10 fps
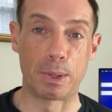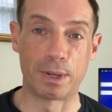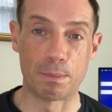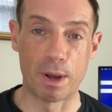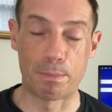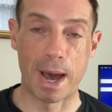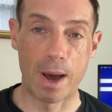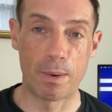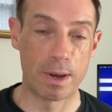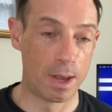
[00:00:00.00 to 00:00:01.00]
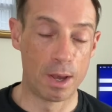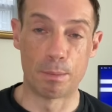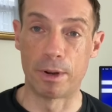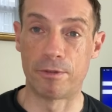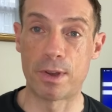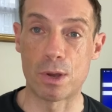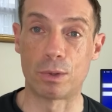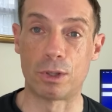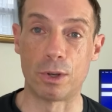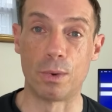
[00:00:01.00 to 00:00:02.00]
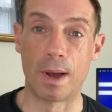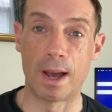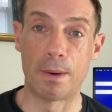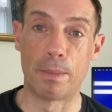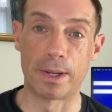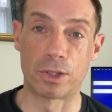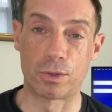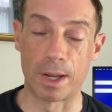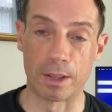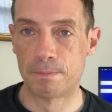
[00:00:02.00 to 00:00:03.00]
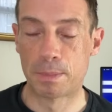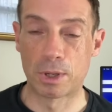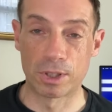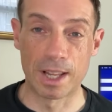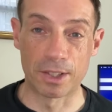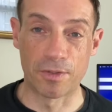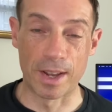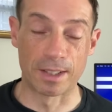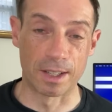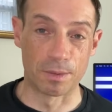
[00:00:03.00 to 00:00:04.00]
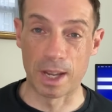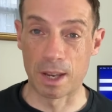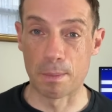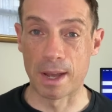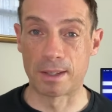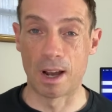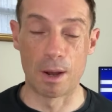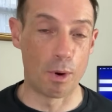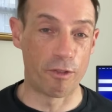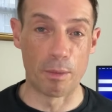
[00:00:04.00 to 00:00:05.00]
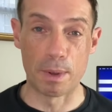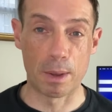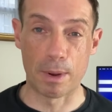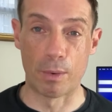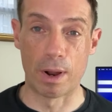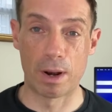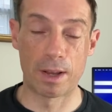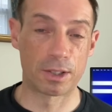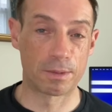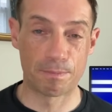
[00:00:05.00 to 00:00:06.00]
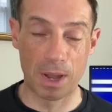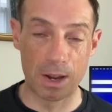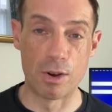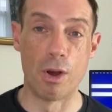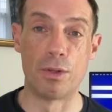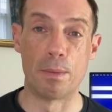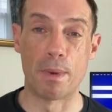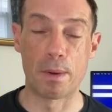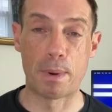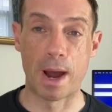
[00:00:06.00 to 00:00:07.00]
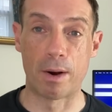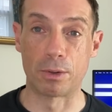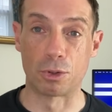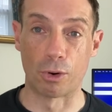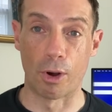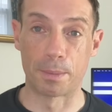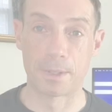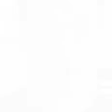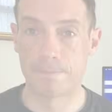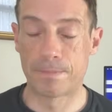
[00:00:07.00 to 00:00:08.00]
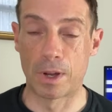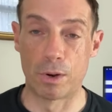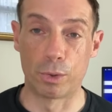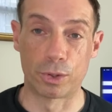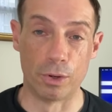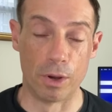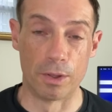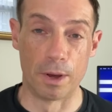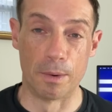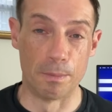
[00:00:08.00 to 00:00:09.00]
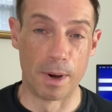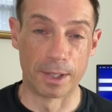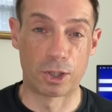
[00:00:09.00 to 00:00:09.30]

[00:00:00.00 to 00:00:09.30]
building my power, my VO2 and my strength. Because let's face it, taking a bit of time off and being a bit rudderless, I know that my power has dropped. And I also know that my